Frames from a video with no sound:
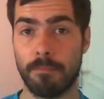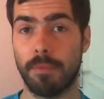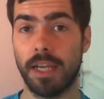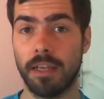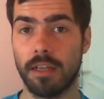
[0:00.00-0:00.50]

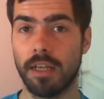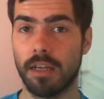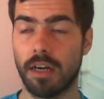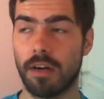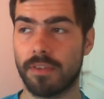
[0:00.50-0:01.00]
been
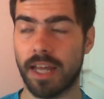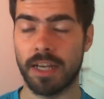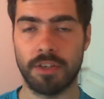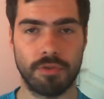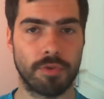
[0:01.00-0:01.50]
after that
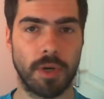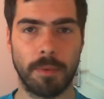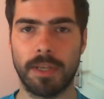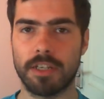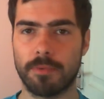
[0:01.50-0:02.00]
initial
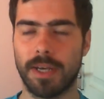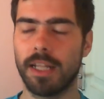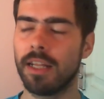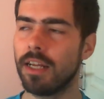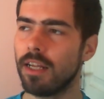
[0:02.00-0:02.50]
20-minute spell.
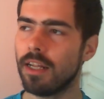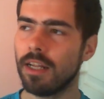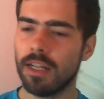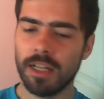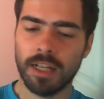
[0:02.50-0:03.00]

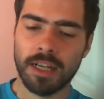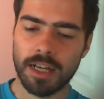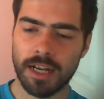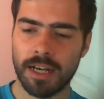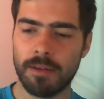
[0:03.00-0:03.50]

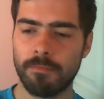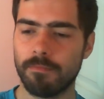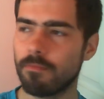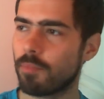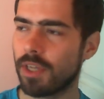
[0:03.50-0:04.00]

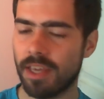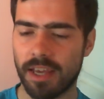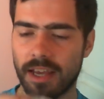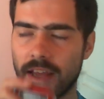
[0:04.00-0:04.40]
But yeah,